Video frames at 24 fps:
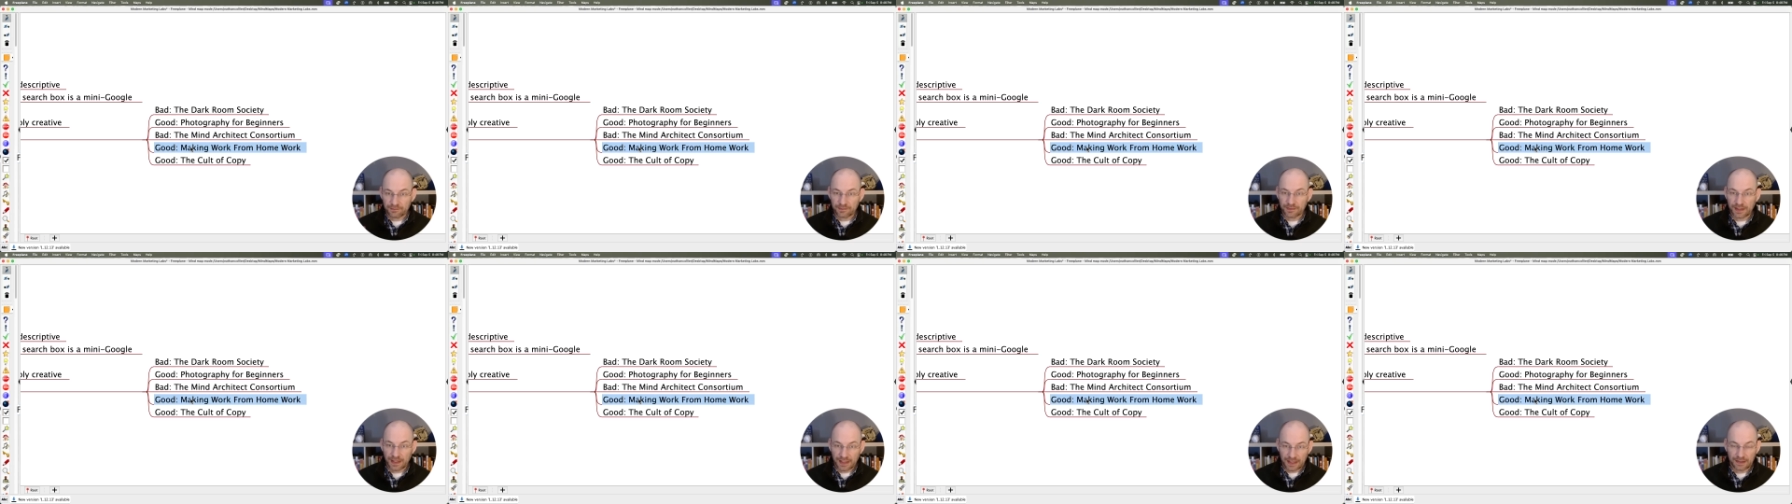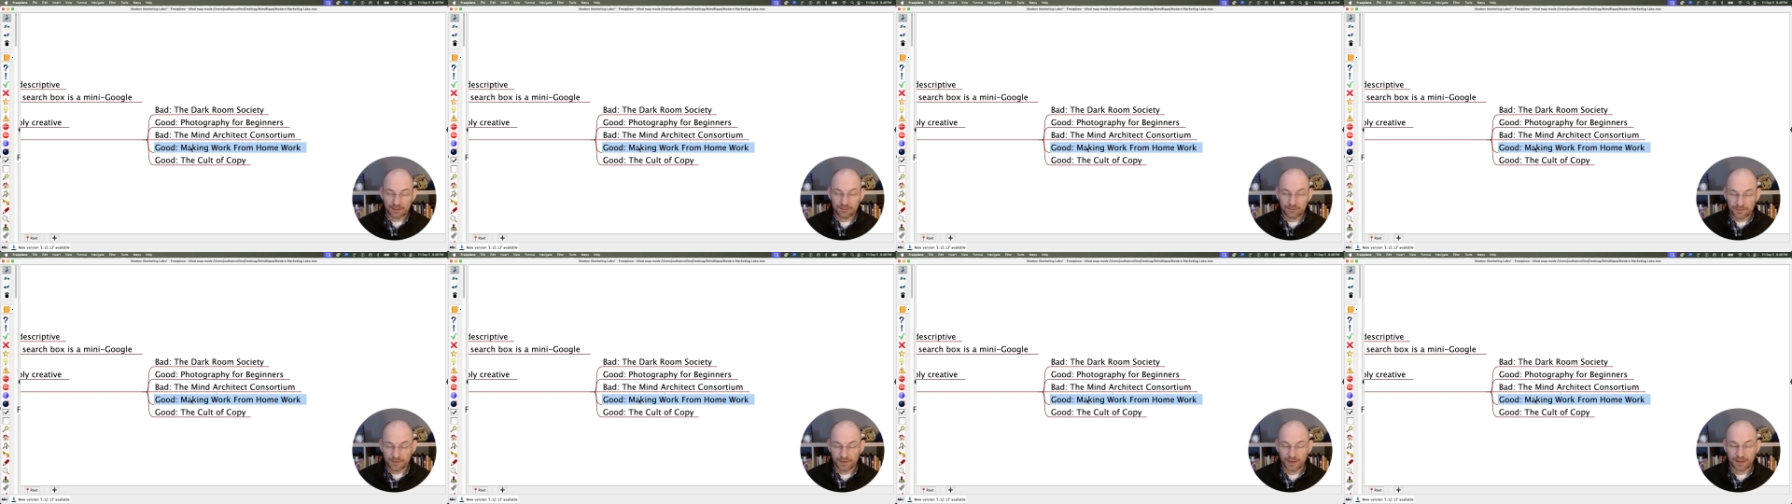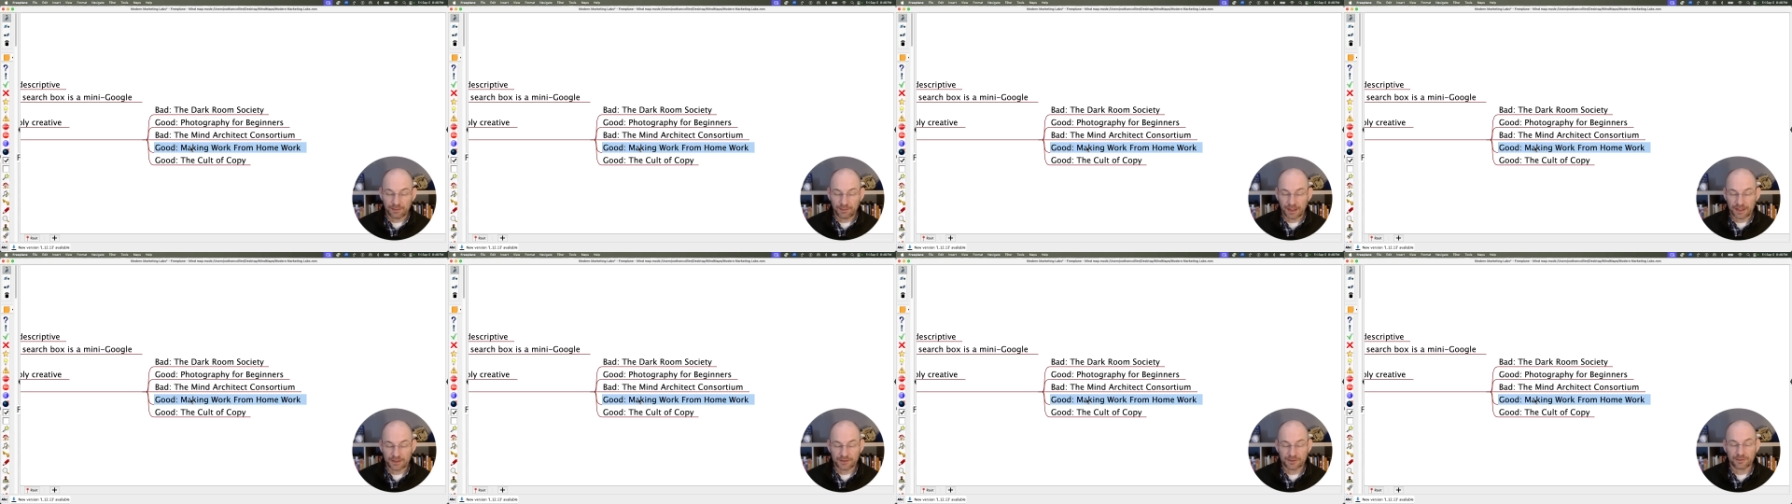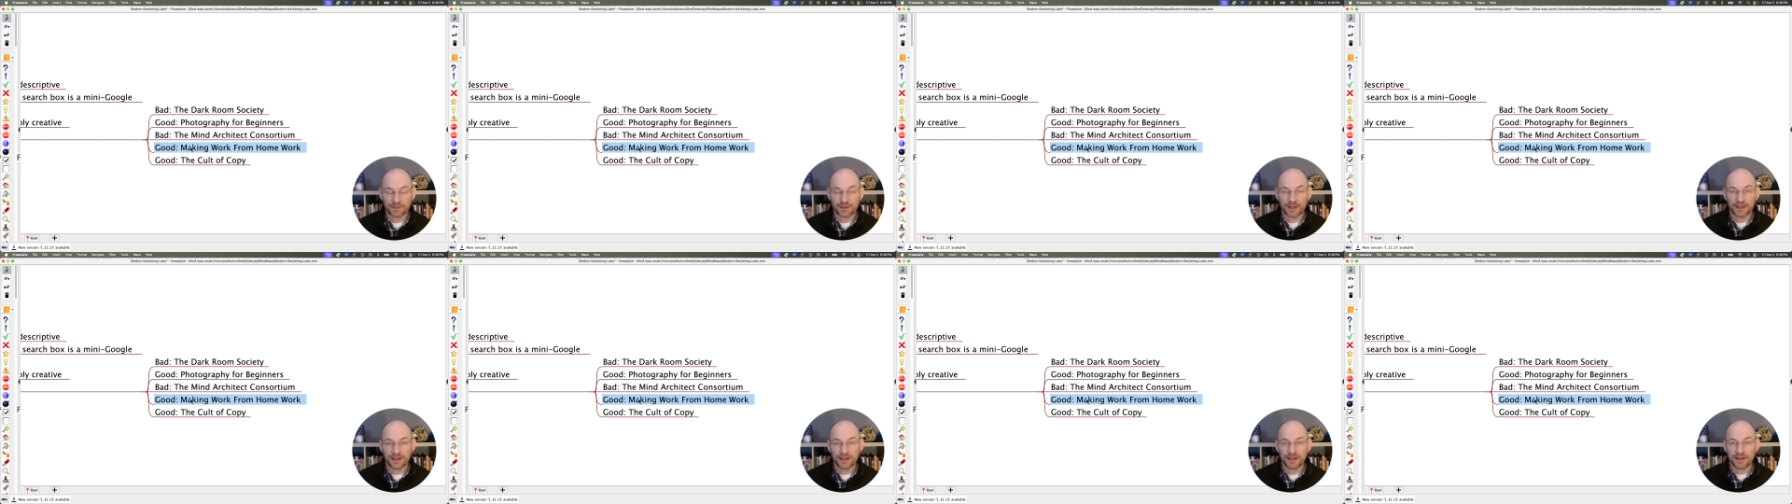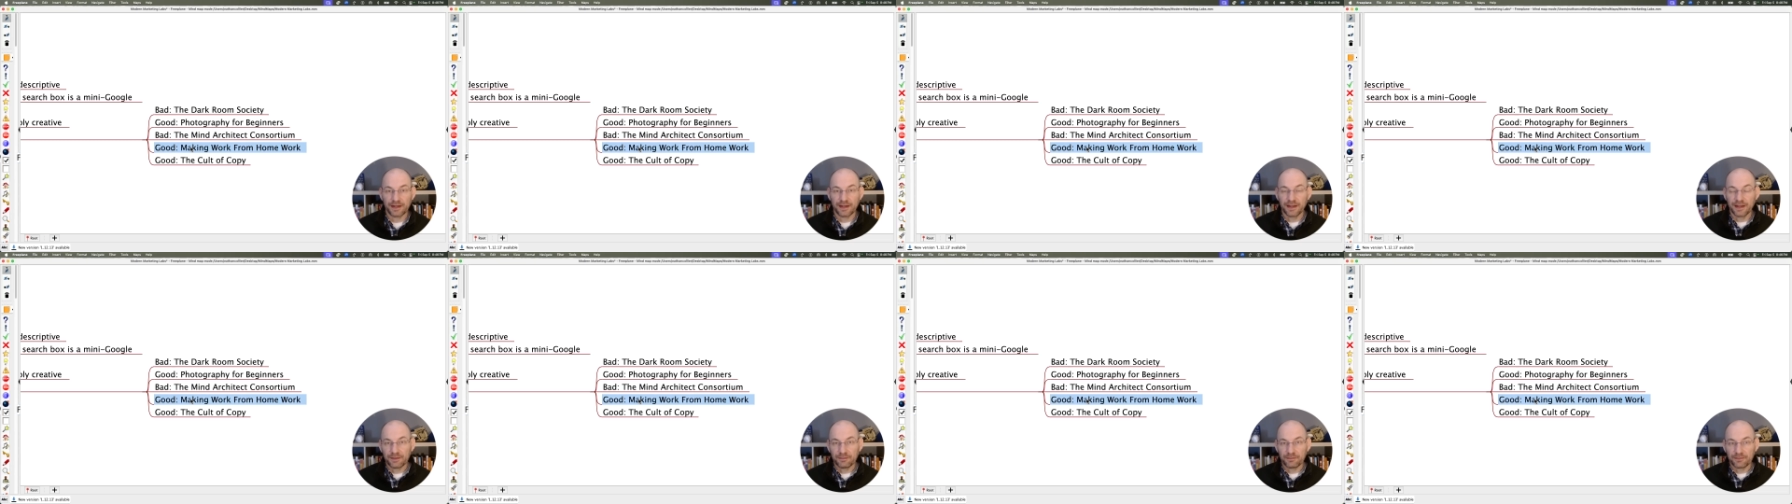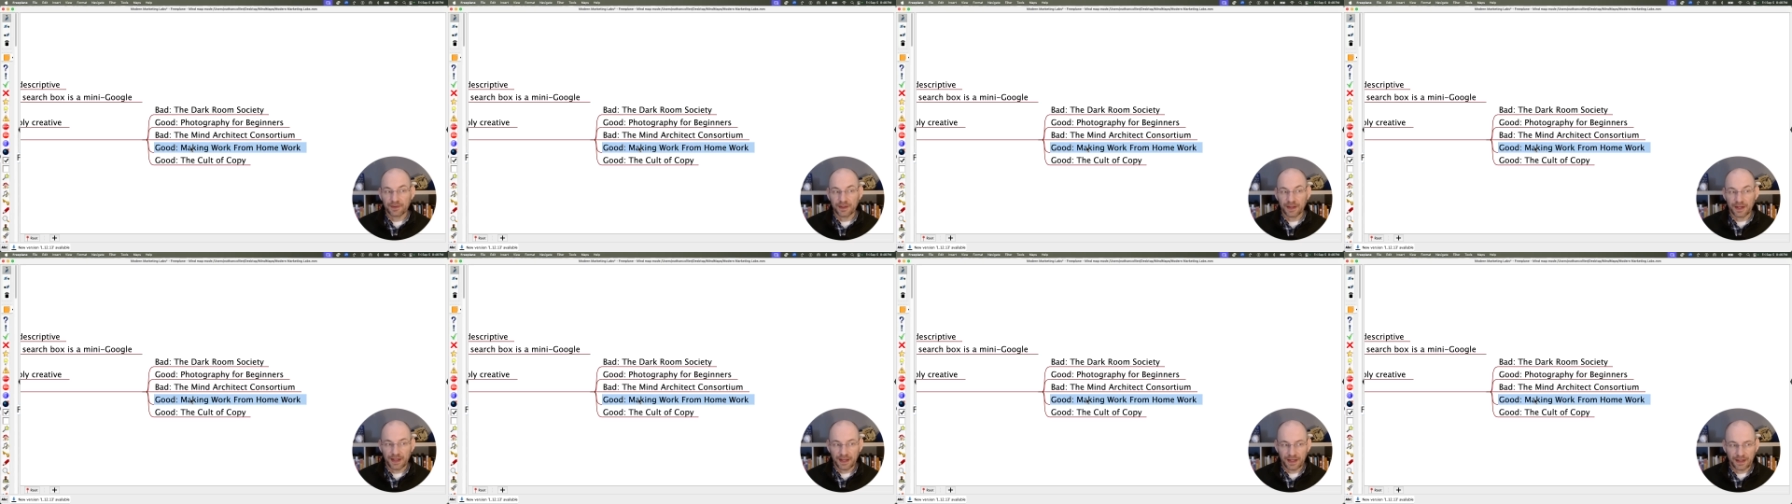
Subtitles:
came to that mastermind and said, hey,